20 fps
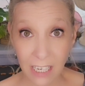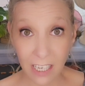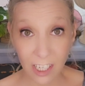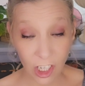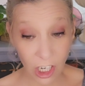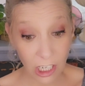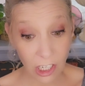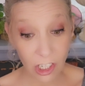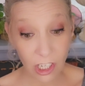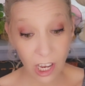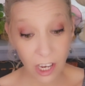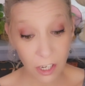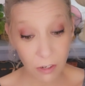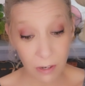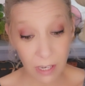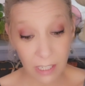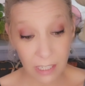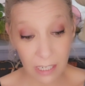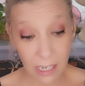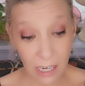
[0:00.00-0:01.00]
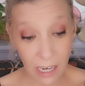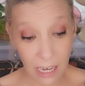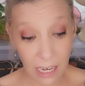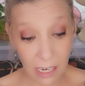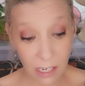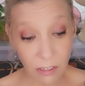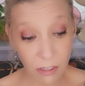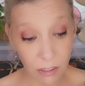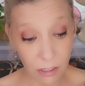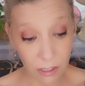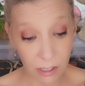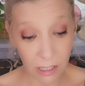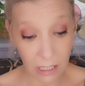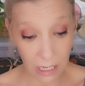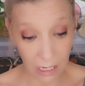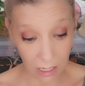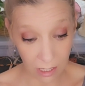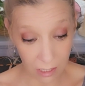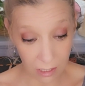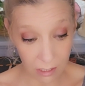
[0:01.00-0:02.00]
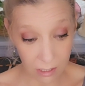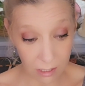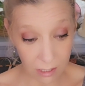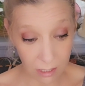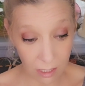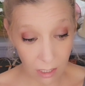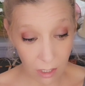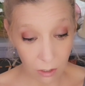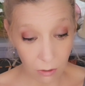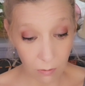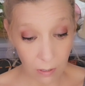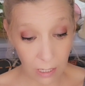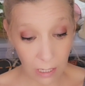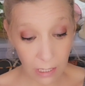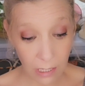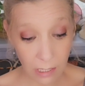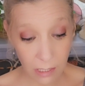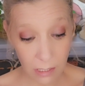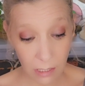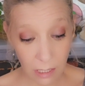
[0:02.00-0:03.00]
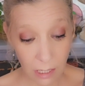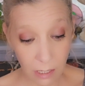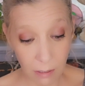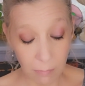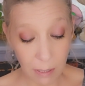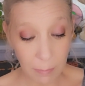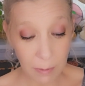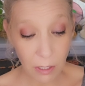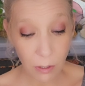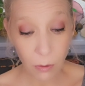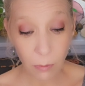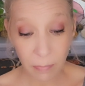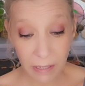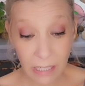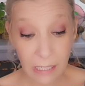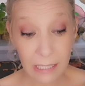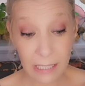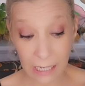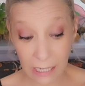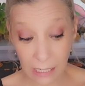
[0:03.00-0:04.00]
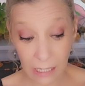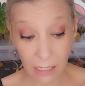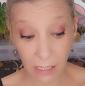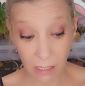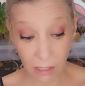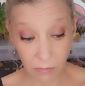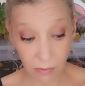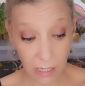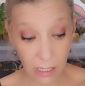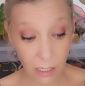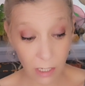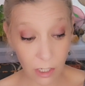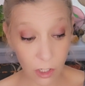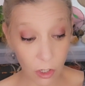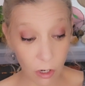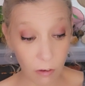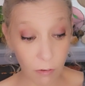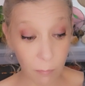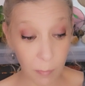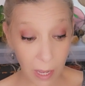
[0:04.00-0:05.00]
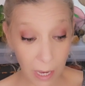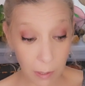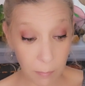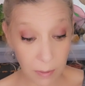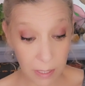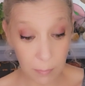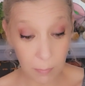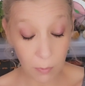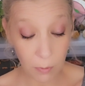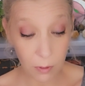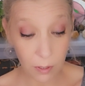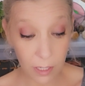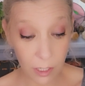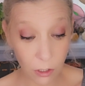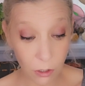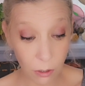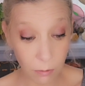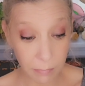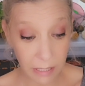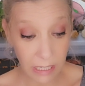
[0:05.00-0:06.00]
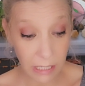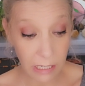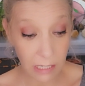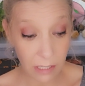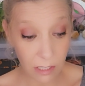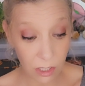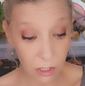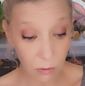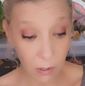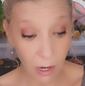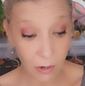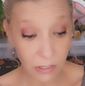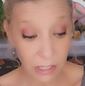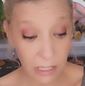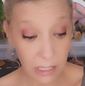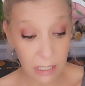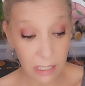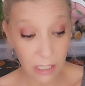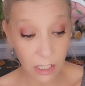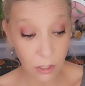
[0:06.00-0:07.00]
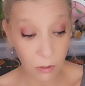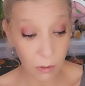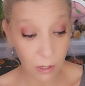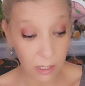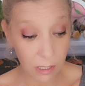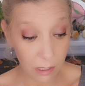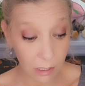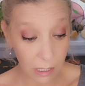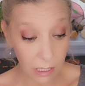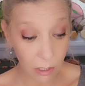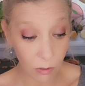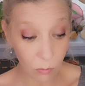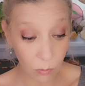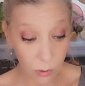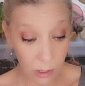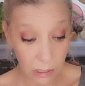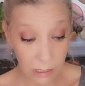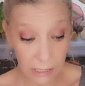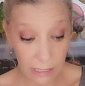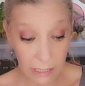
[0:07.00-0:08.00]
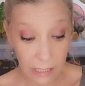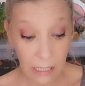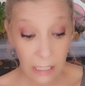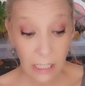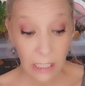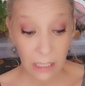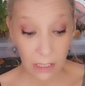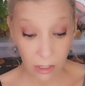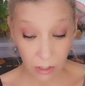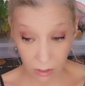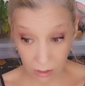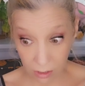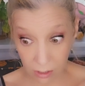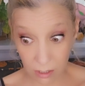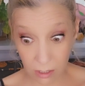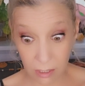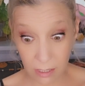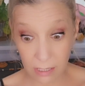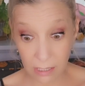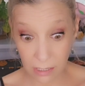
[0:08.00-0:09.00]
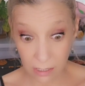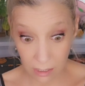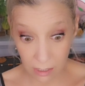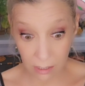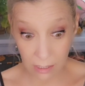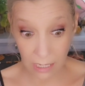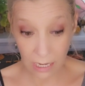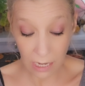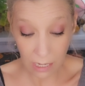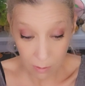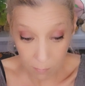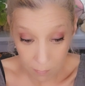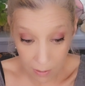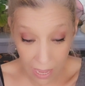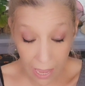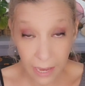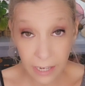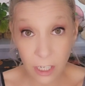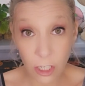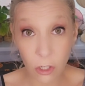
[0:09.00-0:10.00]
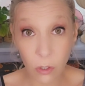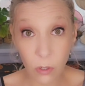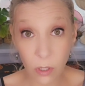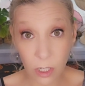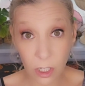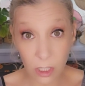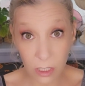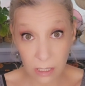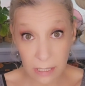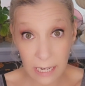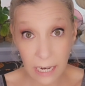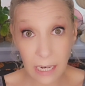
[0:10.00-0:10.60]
Changed how you had to handle things, right? Maybe you're being taken advantage of by people in your immediate surroundings, and you had to, like, really take back your